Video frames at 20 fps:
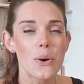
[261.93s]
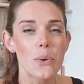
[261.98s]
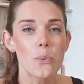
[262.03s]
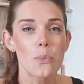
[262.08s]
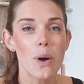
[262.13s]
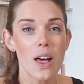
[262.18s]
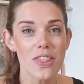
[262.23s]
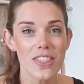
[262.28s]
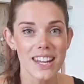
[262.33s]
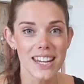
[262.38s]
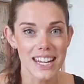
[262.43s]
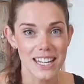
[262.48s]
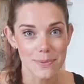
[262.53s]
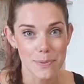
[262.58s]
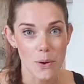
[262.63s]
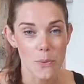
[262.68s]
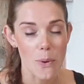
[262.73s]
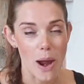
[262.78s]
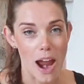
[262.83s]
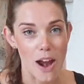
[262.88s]
One thing you need to be
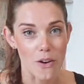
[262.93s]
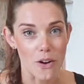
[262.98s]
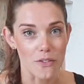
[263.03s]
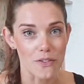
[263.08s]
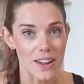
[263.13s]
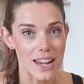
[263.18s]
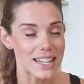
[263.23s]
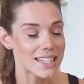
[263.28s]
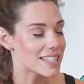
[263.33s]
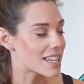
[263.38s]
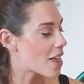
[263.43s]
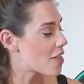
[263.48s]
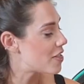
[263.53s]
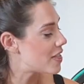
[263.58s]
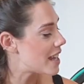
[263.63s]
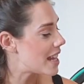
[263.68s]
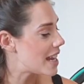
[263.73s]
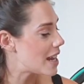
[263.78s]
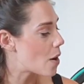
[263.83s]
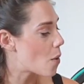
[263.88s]
aware of is that
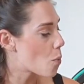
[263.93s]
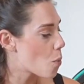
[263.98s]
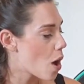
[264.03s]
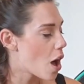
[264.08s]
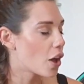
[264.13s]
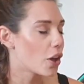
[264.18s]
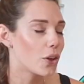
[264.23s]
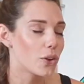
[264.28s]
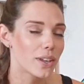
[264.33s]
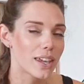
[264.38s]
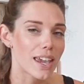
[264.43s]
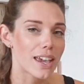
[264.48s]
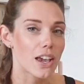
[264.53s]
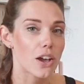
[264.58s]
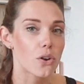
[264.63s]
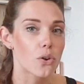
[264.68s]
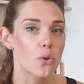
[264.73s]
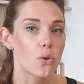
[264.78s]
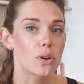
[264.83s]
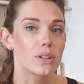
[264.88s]
the Wahoo Kickr
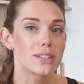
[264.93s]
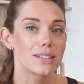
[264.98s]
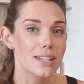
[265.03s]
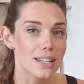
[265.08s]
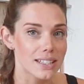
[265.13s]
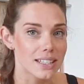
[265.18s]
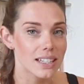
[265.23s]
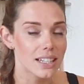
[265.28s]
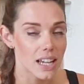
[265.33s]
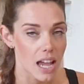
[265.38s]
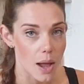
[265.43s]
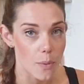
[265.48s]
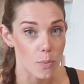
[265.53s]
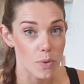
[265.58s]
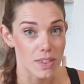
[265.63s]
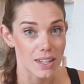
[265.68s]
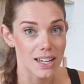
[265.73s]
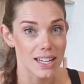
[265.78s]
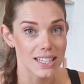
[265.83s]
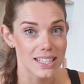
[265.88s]
Core doesn't come
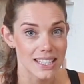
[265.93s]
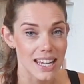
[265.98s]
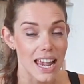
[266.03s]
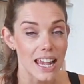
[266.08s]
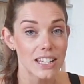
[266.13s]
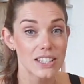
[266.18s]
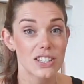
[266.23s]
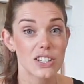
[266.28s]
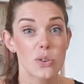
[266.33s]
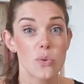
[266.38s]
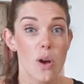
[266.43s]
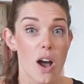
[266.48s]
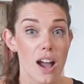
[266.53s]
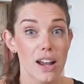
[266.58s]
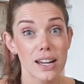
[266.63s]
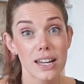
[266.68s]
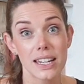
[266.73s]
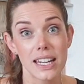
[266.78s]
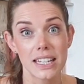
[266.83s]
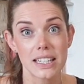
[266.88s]
with a cassette, so you are
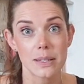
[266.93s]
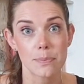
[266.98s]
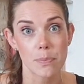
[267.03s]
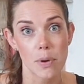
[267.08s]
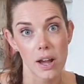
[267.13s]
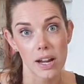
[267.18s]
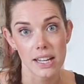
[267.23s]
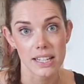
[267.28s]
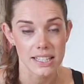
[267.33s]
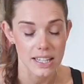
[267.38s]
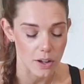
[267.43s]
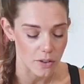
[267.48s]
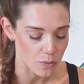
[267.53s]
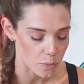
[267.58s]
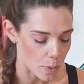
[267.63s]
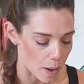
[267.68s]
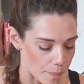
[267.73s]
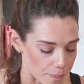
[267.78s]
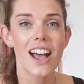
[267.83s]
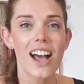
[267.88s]
going to need to buy yourself
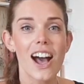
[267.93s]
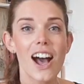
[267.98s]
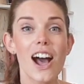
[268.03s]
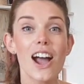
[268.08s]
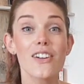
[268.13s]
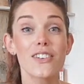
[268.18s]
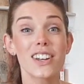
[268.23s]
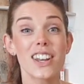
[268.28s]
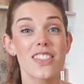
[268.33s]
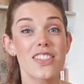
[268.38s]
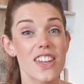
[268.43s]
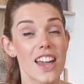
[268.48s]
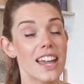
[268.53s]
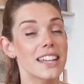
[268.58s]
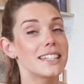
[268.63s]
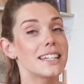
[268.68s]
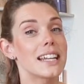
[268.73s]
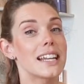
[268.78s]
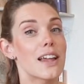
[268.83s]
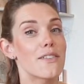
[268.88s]
one. I run a
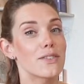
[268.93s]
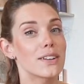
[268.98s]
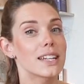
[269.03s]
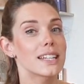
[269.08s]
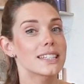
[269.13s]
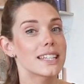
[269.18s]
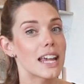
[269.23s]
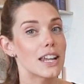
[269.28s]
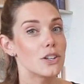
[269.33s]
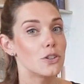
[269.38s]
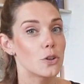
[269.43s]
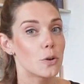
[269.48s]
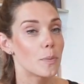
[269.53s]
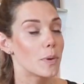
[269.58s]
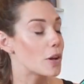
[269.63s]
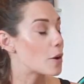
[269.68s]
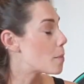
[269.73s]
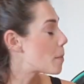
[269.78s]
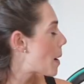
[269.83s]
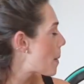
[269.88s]
3011 cassette
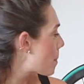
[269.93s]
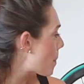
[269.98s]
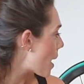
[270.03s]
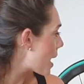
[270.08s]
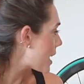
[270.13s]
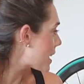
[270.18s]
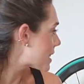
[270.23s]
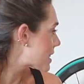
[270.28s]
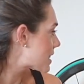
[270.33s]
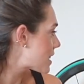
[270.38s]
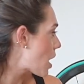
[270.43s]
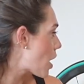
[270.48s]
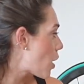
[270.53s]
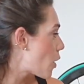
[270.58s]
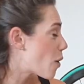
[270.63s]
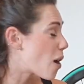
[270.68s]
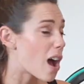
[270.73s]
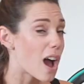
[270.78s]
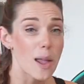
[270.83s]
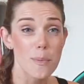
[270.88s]
normally on my bike, so
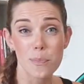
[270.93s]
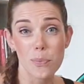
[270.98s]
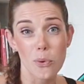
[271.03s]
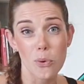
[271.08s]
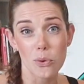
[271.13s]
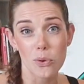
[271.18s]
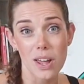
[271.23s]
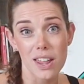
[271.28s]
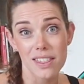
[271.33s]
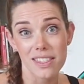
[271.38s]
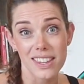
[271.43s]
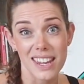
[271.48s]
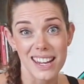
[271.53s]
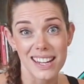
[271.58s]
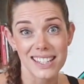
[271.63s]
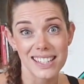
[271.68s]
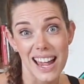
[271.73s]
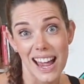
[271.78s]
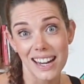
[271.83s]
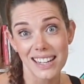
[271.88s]
I bought the
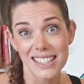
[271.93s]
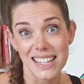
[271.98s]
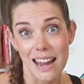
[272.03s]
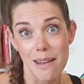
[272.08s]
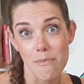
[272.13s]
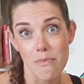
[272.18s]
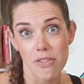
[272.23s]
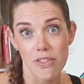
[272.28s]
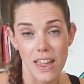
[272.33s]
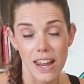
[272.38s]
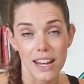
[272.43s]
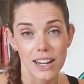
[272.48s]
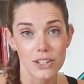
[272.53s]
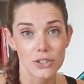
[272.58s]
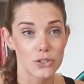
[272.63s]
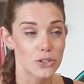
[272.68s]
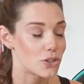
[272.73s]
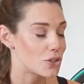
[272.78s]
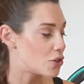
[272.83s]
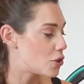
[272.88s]
exact same thing
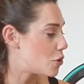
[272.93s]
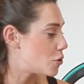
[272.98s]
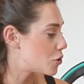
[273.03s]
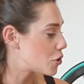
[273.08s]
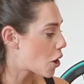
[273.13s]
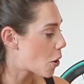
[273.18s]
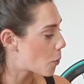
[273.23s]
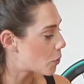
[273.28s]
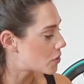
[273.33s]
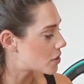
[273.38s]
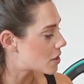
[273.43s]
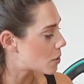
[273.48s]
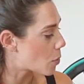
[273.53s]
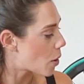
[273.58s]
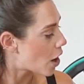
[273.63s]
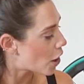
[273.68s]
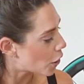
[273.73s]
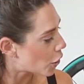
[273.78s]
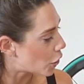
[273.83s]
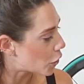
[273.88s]
to go onto the
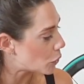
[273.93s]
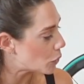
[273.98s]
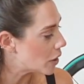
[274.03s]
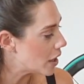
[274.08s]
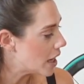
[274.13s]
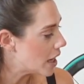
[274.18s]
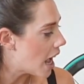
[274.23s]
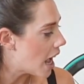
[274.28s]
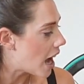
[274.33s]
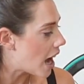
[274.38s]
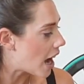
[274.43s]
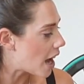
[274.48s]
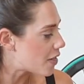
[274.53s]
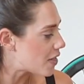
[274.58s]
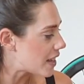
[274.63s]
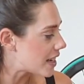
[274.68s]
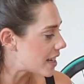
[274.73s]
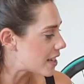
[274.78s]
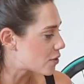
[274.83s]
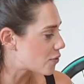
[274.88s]
Wahoo. I
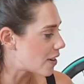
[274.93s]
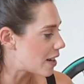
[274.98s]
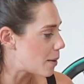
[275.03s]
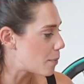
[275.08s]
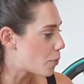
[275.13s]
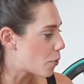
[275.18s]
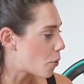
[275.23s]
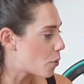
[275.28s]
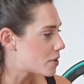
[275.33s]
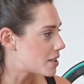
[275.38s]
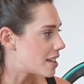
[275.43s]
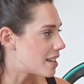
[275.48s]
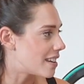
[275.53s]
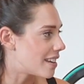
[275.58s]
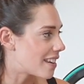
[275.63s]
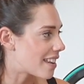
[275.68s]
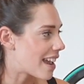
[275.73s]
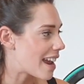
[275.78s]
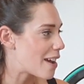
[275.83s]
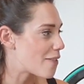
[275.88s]
think it's really important
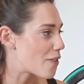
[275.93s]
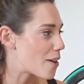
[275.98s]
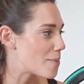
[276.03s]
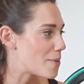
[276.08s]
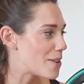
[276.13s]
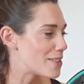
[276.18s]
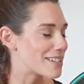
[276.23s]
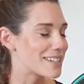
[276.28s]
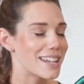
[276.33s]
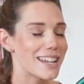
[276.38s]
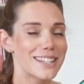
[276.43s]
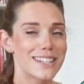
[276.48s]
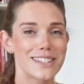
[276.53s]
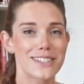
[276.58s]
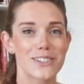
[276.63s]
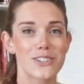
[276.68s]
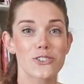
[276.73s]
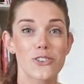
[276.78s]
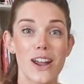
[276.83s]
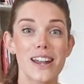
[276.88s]
that if I'm using this as
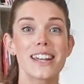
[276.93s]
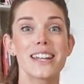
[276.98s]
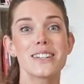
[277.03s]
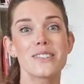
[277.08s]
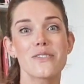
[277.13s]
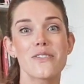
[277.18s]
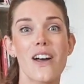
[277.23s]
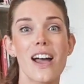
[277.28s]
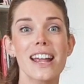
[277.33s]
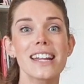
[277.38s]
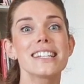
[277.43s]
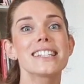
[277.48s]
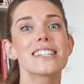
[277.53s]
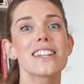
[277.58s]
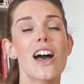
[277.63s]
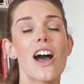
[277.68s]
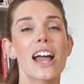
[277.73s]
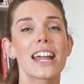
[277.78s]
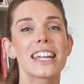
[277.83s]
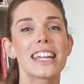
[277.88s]
a training device, that
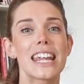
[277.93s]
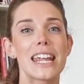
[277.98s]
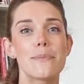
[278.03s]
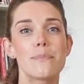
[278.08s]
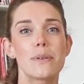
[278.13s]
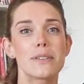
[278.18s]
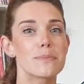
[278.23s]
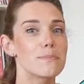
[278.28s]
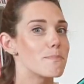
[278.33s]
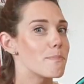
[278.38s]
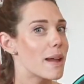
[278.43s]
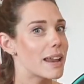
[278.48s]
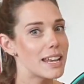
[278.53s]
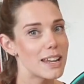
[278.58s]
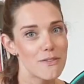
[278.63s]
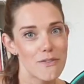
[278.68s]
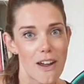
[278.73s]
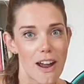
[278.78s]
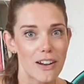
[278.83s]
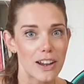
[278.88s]
I keep as
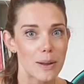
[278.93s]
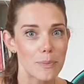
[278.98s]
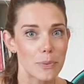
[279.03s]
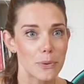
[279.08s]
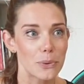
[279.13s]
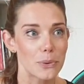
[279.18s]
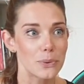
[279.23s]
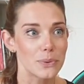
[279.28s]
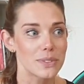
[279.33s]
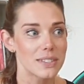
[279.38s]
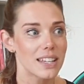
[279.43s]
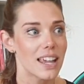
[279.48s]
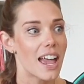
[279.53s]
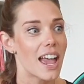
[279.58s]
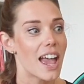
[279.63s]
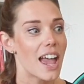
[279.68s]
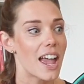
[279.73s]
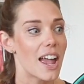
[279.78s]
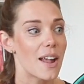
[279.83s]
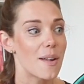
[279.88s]
many variables
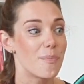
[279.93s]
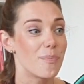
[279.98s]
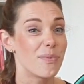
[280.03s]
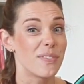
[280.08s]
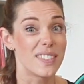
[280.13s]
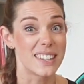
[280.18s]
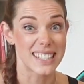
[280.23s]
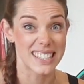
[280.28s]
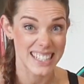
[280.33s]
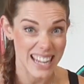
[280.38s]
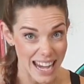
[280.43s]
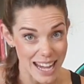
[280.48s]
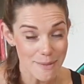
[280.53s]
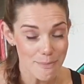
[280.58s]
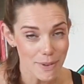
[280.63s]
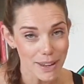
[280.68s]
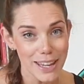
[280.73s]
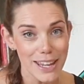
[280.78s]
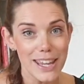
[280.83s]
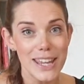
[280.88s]
the same,
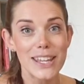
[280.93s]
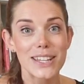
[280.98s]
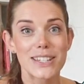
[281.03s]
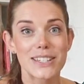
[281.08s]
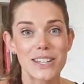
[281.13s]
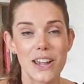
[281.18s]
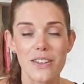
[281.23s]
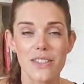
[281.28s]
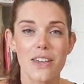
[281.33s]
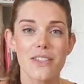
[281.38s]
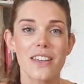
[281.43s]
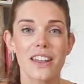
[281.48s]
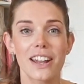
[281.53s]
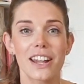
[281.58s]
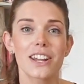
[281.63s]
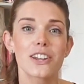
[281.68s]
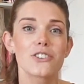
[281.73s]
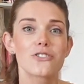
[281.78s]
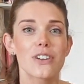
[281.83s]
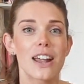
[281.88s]
so that then I
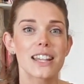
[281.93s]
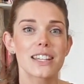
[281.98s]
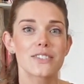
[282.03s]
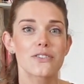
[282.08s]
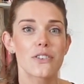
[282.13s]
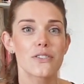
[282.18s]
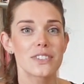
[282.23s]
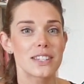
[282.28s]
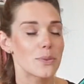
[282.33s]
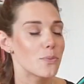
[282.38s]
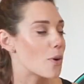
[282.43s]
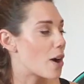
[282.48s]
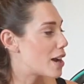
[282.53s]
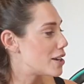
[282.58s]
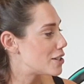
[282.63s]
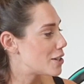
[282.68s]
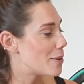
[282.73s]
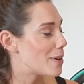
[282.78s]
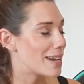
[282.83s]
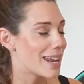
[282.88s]
can transfer obviously what I
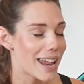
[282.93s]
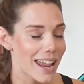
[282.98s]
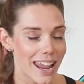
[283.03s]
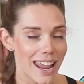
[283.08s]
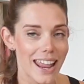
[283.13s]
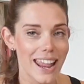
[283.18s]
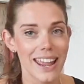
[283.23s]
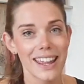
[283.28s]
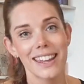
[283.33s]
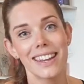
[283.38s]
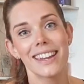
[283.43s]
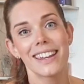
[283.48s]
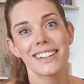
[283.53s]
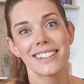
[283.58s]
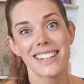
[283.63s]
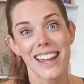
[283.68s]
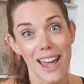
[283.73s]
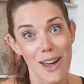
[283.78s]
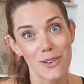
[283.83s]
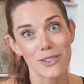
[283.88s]
do in here
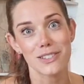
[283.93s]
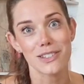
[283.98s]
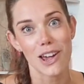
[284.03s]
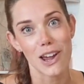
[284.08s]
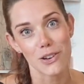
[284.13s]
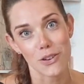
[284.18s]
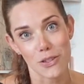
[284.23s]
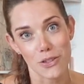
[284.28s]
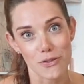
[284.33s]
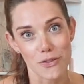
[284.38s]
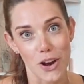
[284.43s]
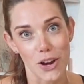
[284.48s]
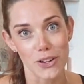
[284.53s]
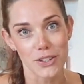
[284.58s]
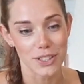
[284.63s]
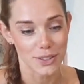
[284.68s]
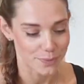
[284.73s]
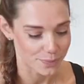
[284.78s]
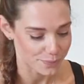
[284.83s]
to outside on the road.